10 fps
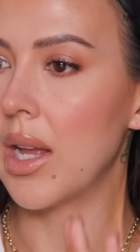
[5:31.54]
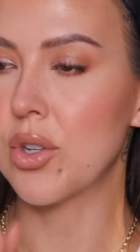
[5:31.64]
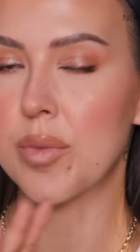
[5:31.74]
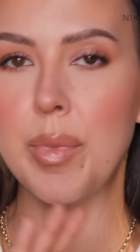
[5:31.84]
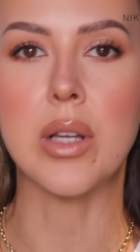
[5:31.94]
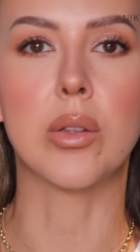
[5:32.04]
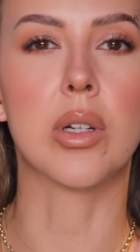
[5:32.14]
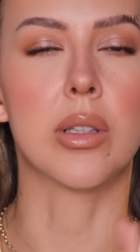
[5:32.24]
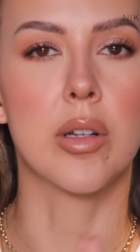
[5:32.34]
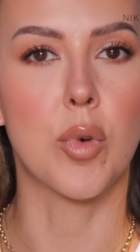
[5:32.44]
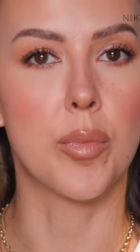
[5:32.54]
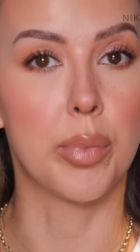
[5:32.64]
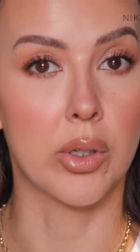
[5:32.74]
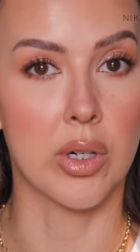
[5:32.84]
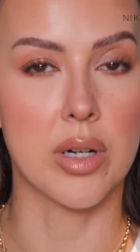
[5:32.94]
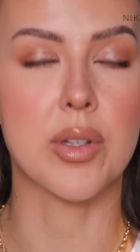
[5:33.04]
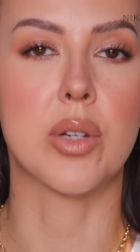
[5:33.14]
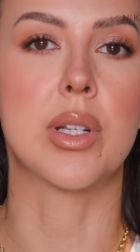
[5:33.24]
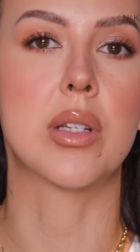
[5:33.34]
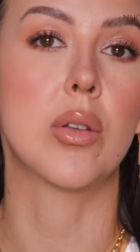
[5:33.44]
and just make it look a little more blurred,
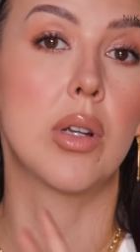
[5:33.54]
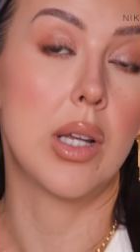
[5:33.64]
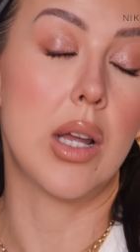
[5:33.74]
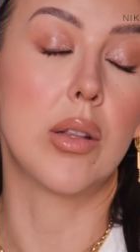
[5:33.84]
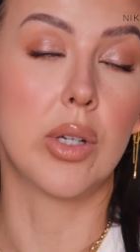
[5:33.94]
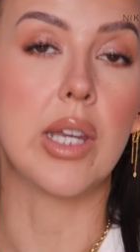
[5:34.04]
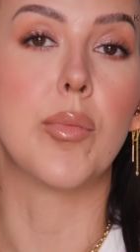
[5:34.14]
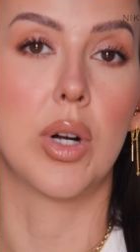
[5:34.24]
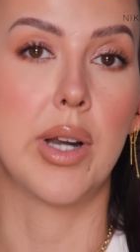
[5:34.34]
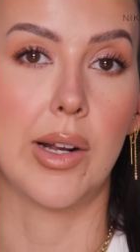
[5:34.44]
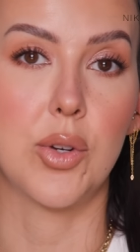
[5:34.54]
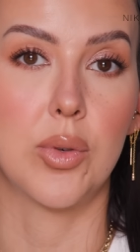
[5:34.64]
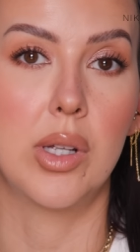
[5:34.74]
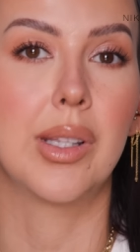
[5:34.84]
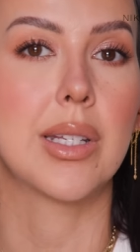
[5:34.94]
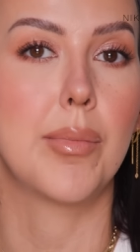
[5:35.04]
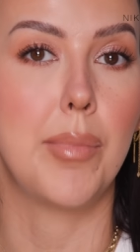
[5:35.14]
so it's looking more natural and less